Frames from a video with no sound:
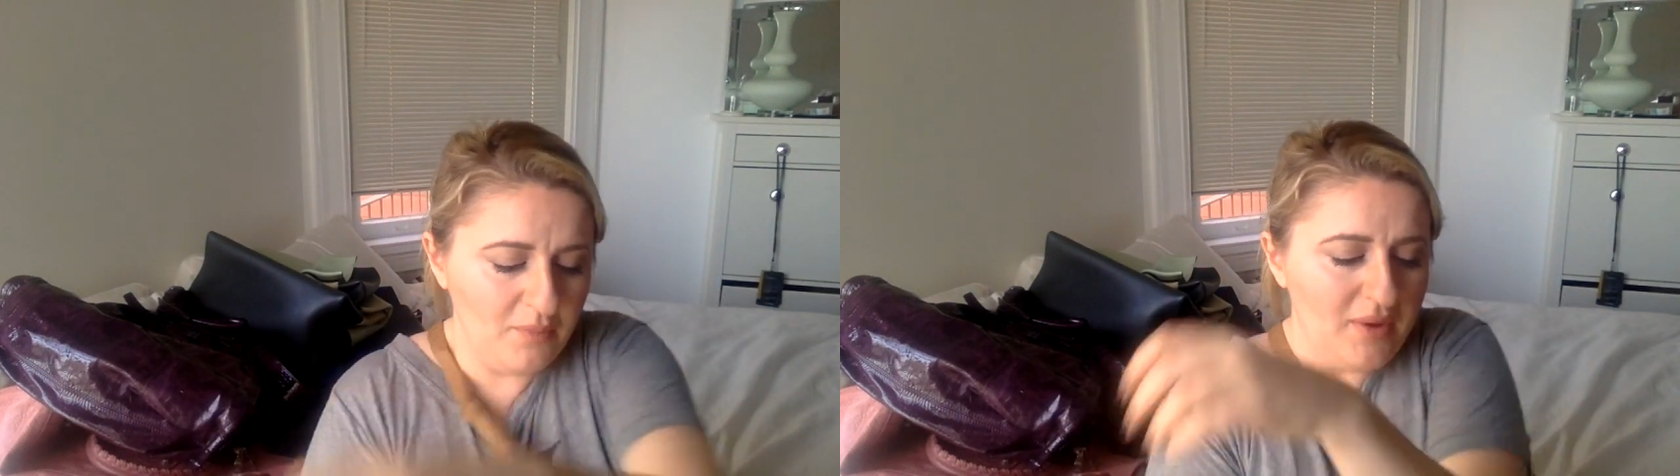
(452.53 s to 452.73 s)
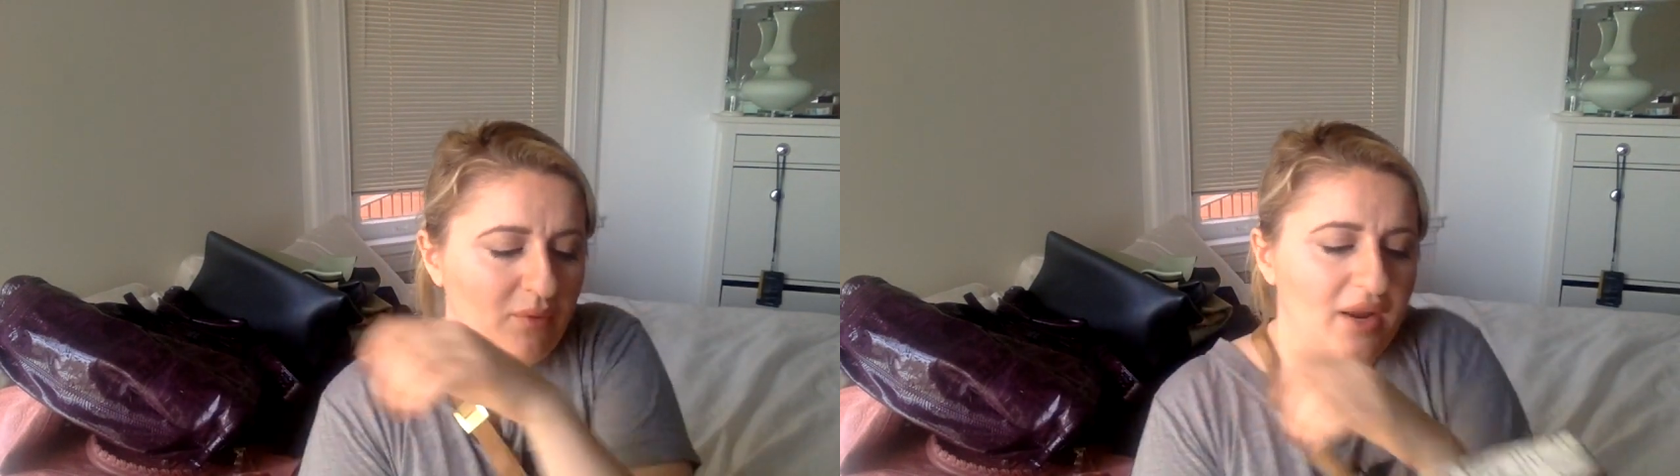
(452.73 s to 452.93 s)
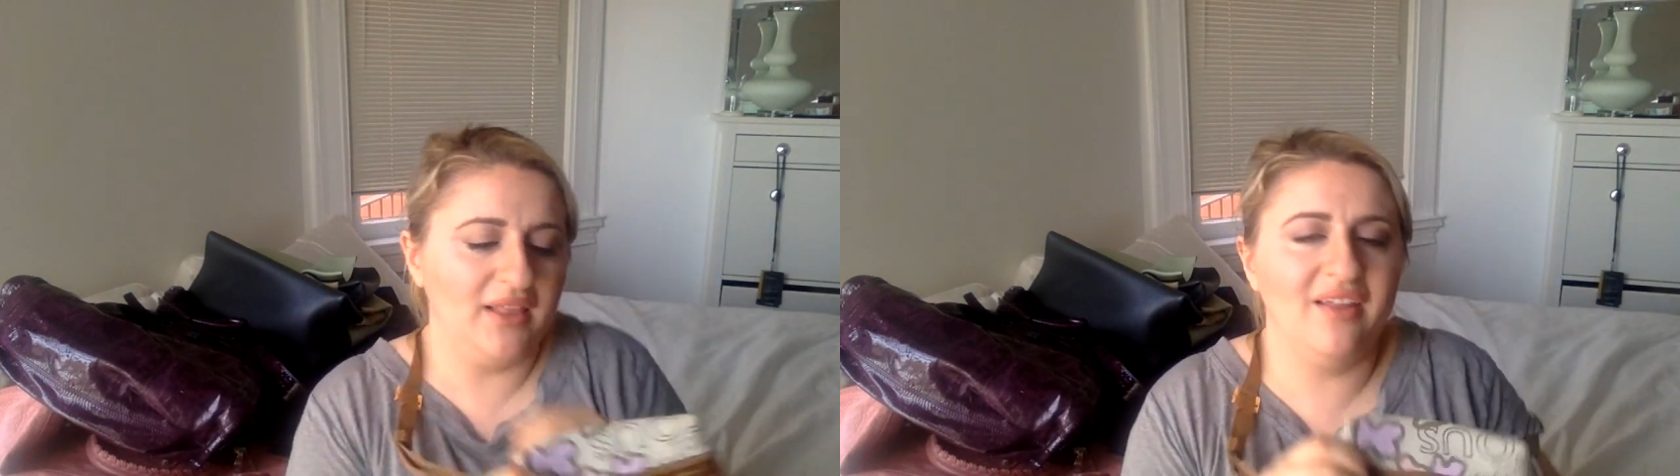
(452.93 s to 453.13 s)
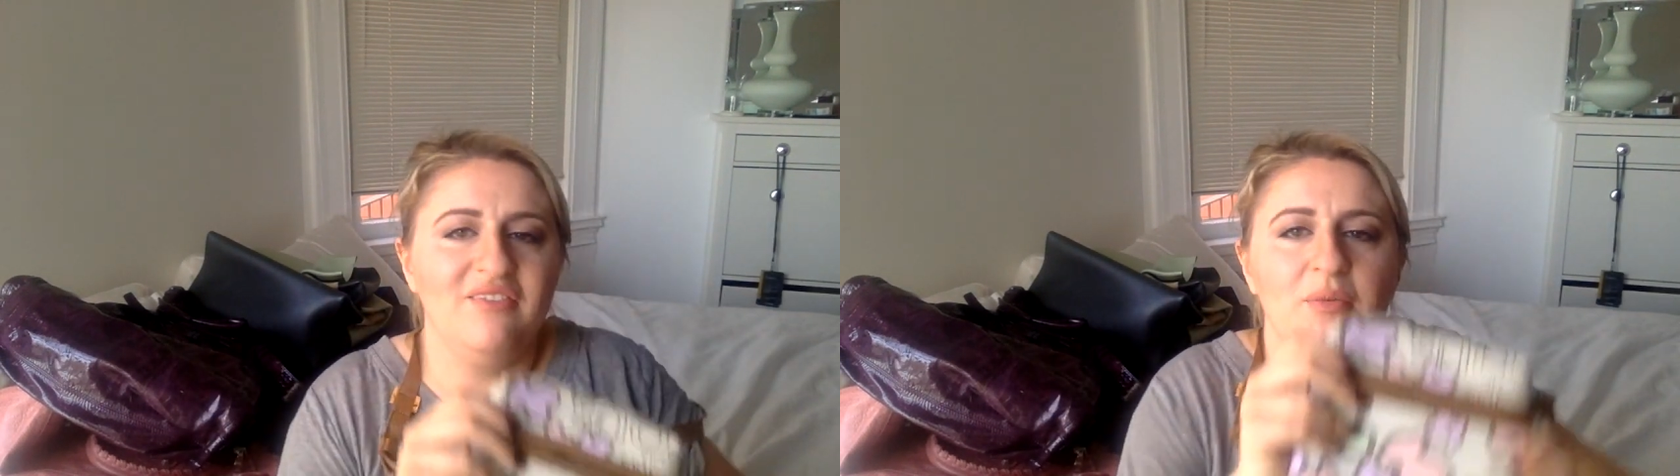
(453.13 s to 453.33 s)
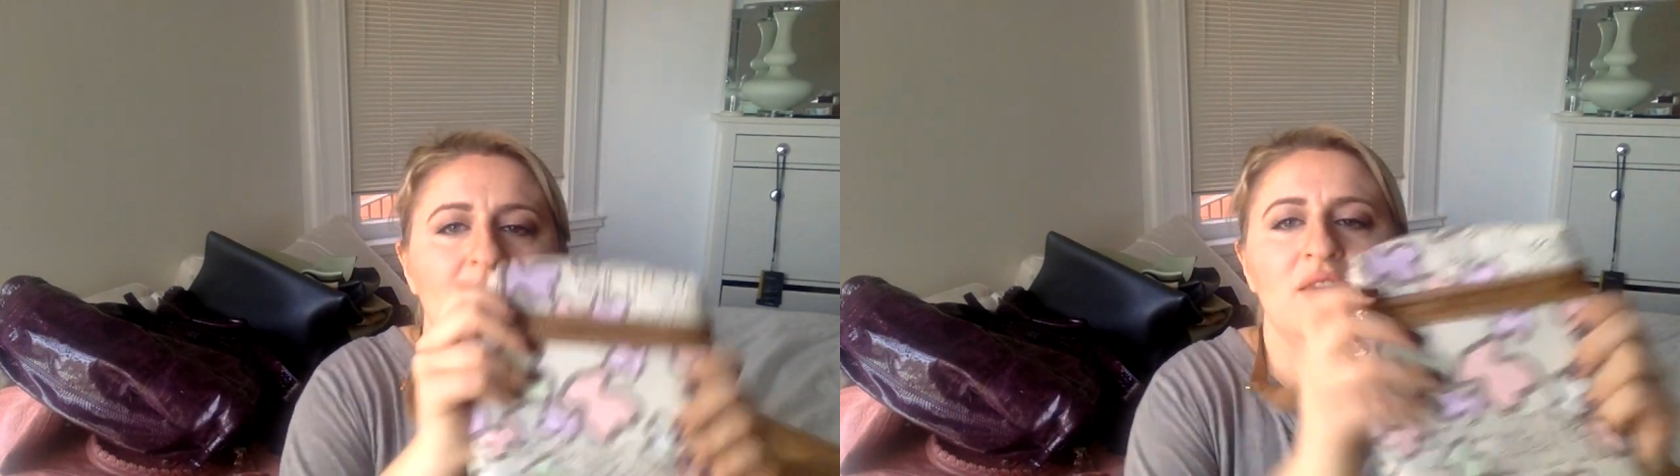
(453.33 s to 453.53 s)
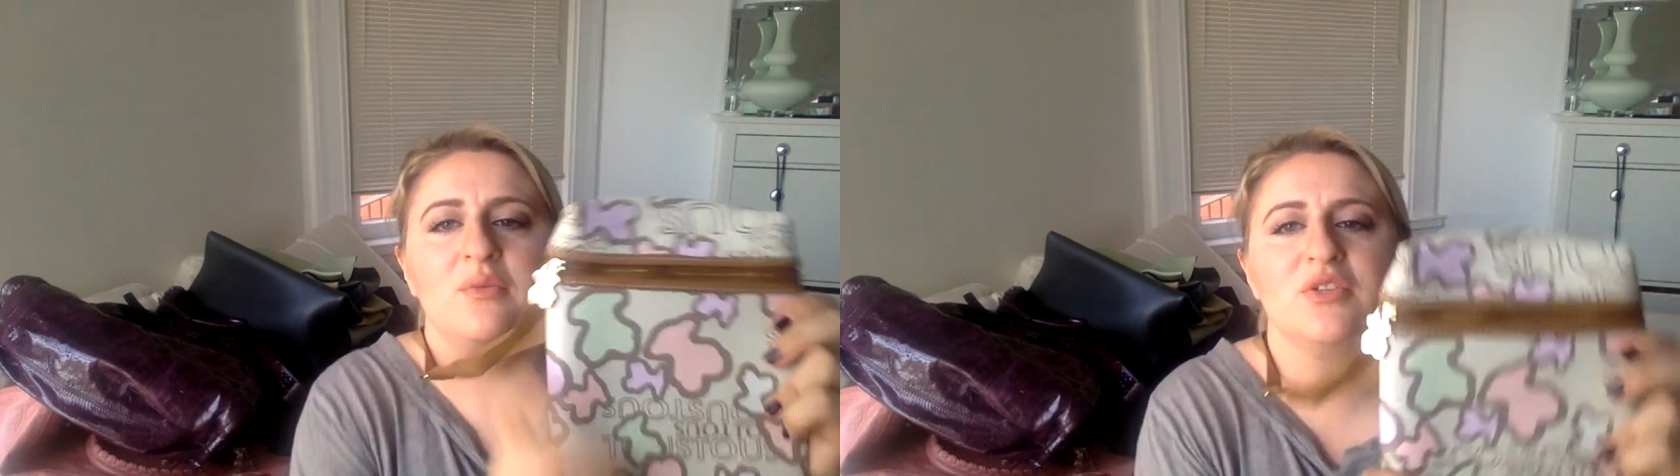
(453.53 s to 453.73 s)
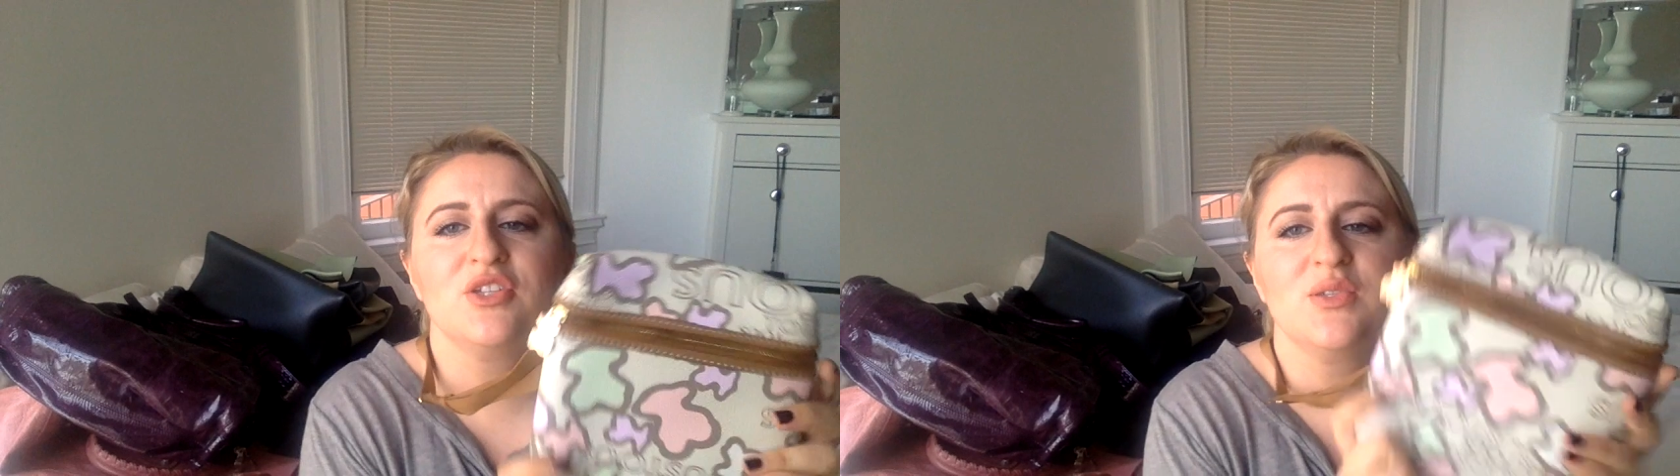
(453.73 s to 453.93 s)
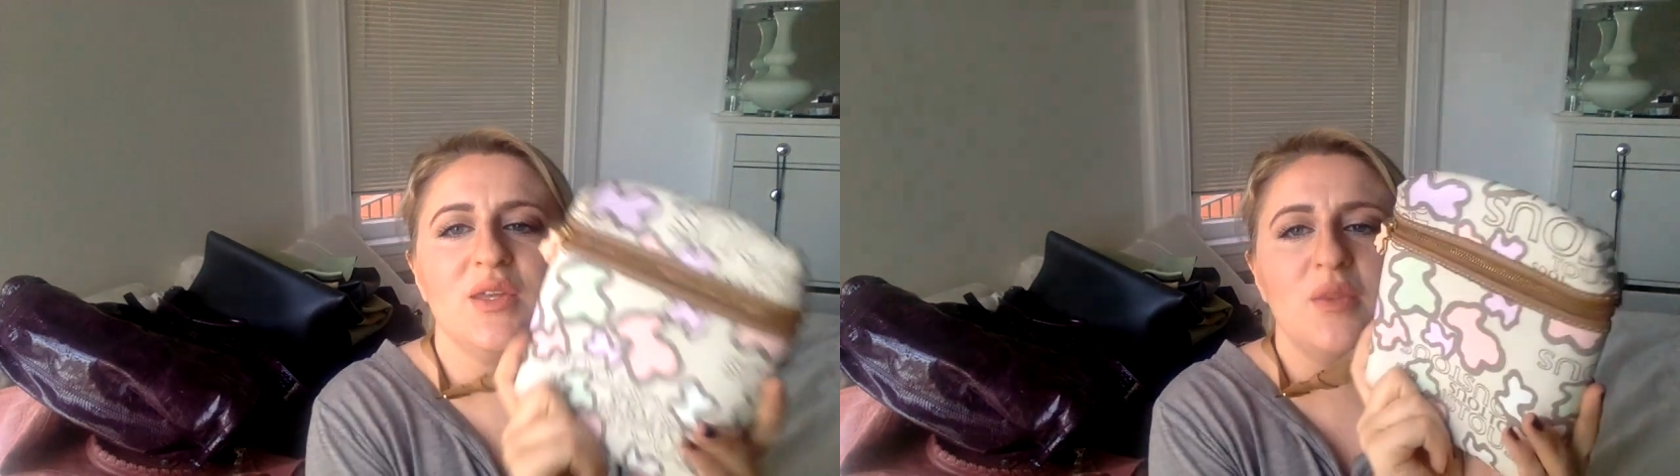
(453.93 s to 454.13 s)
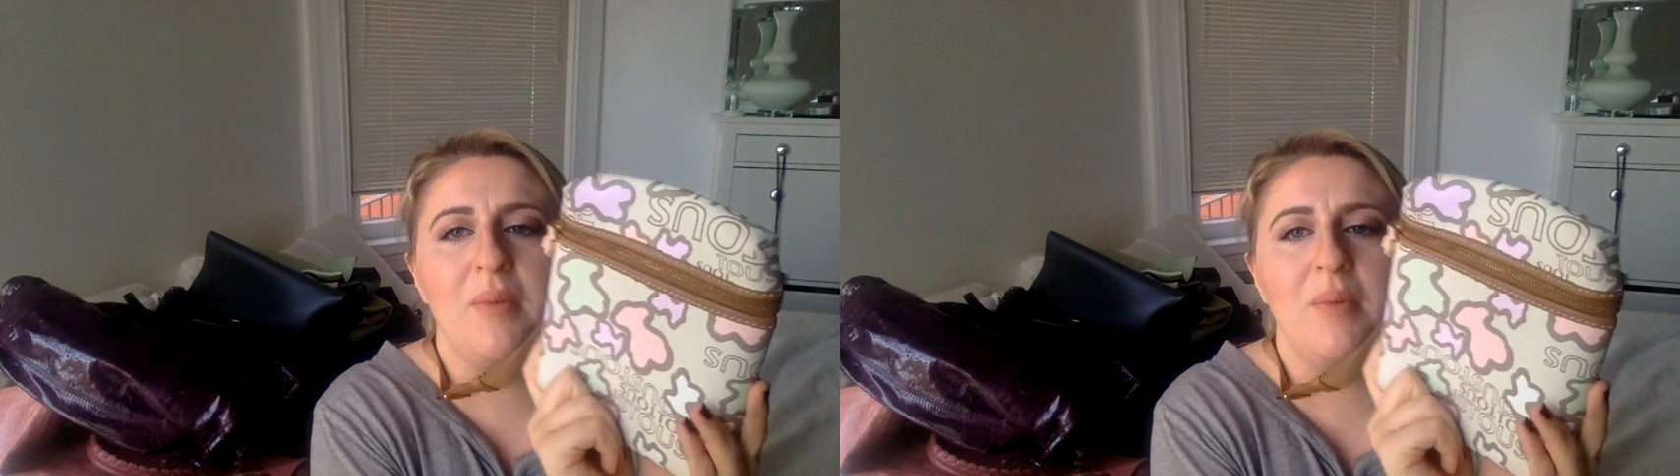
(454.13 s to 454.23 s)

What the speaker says: But what I loved about it was just like the